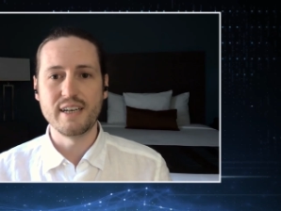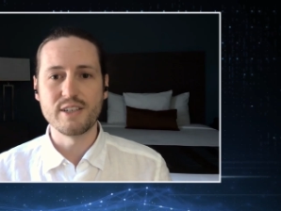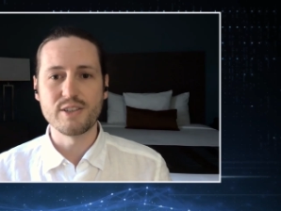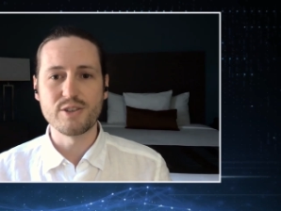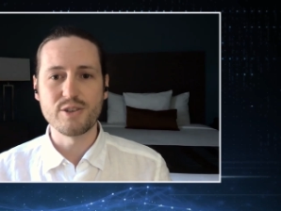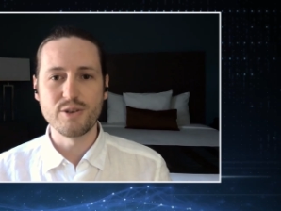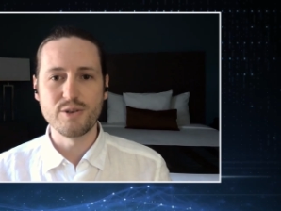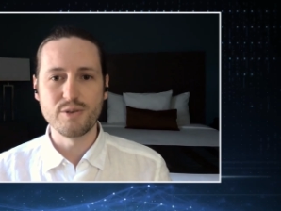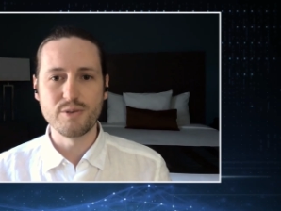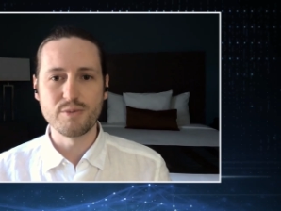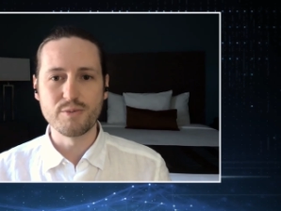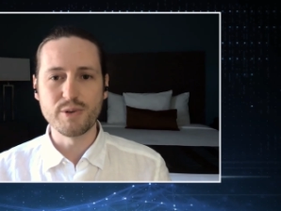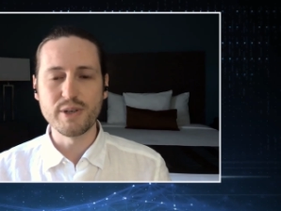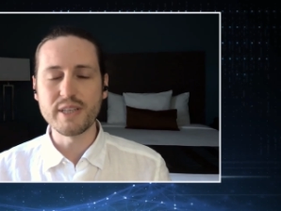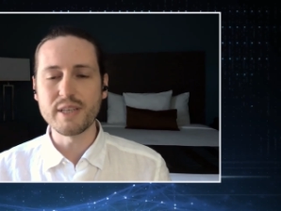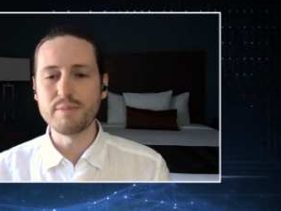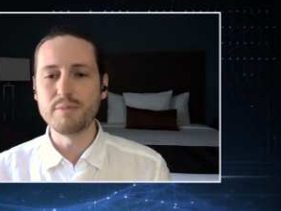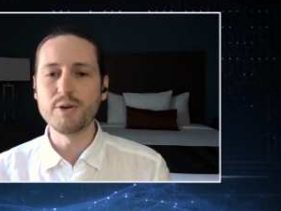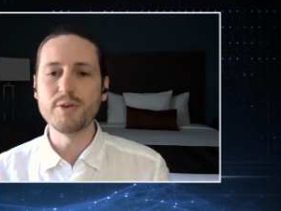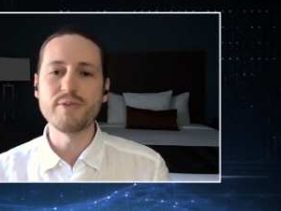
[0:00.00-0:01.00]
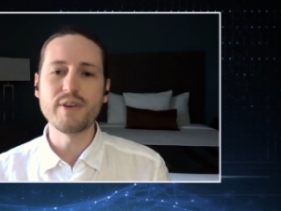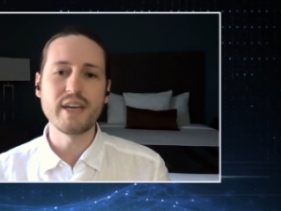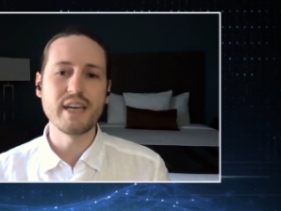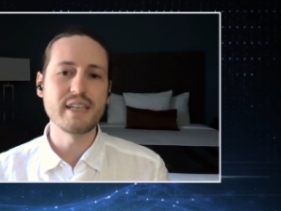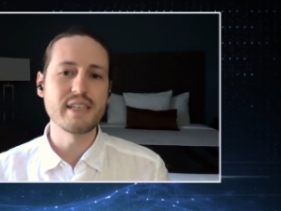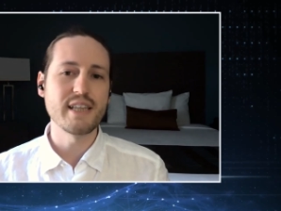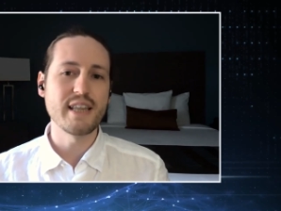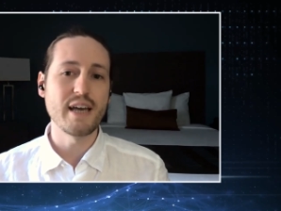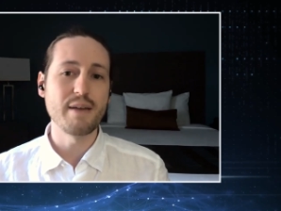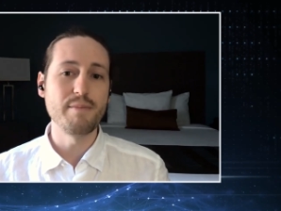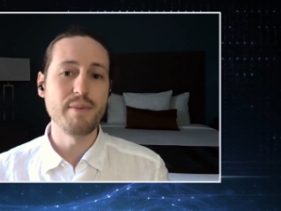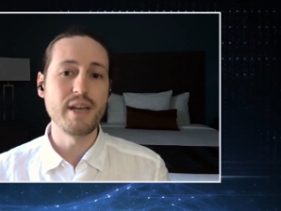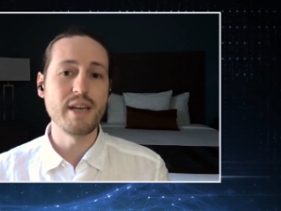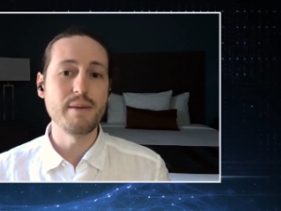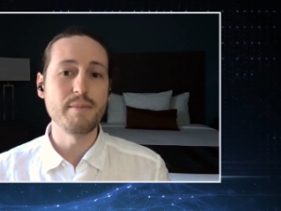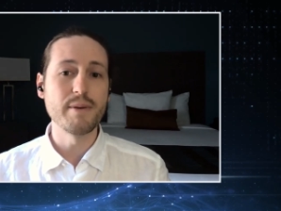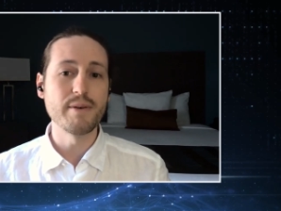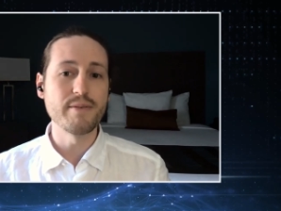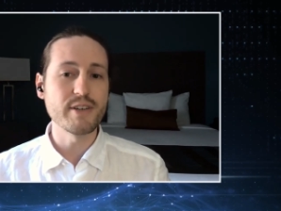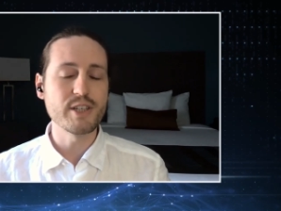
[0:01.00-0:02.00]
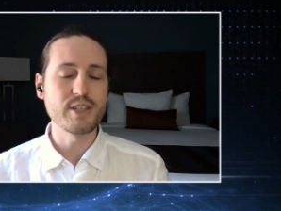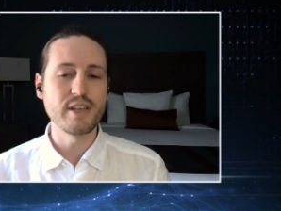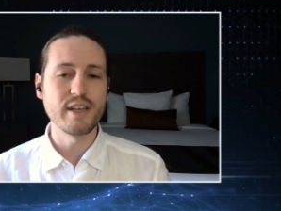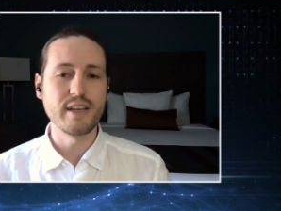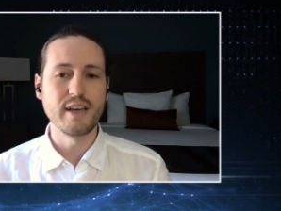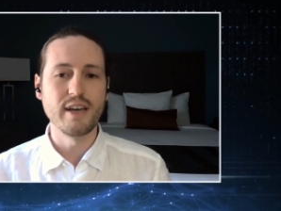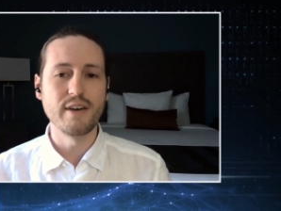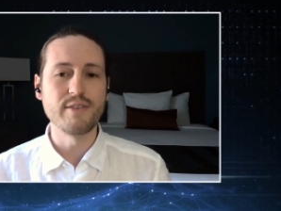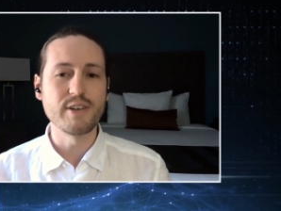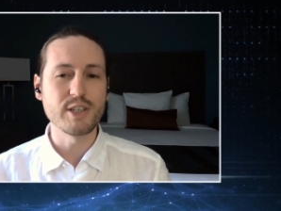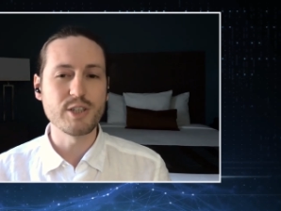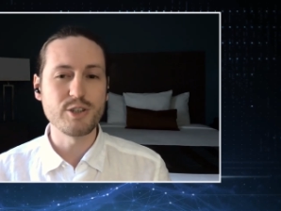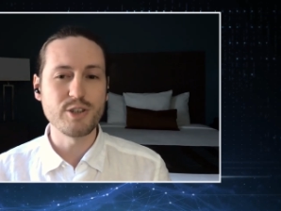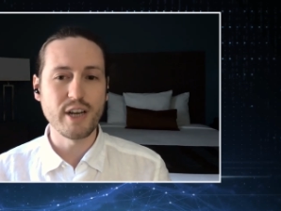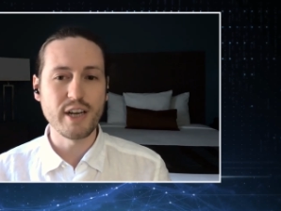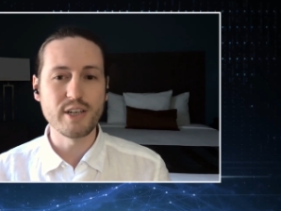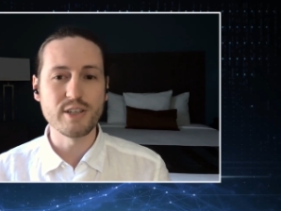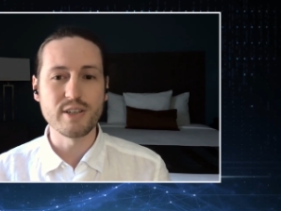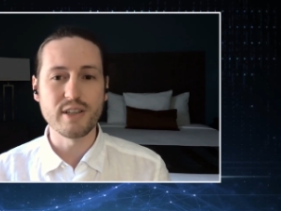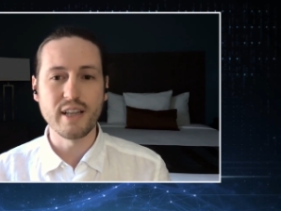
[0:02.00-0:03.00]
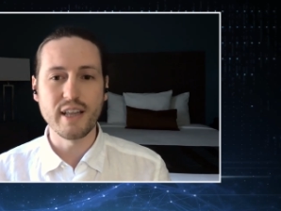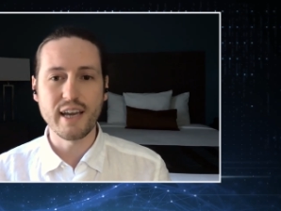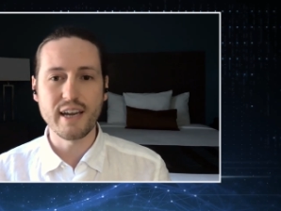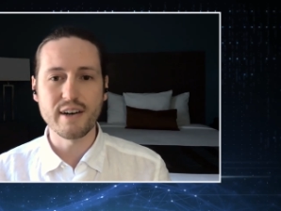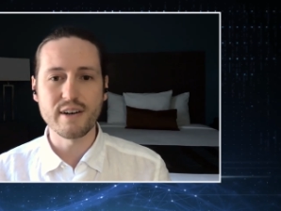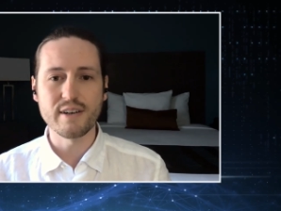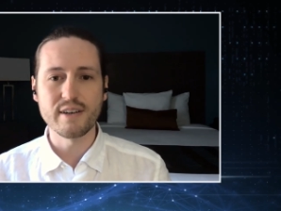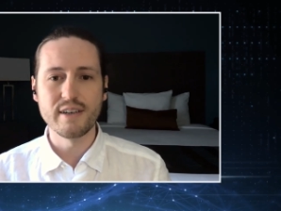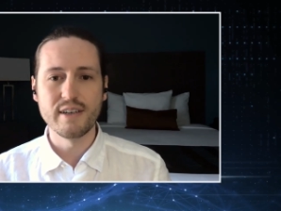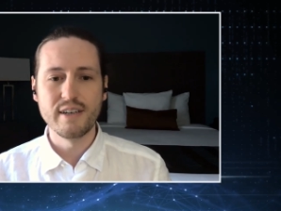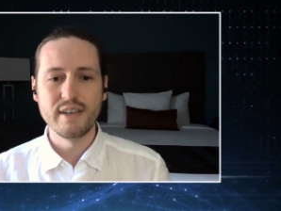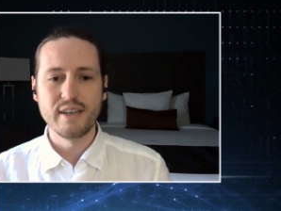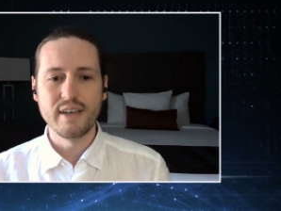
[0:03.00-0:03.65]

So really moving into that medium of exchange layer.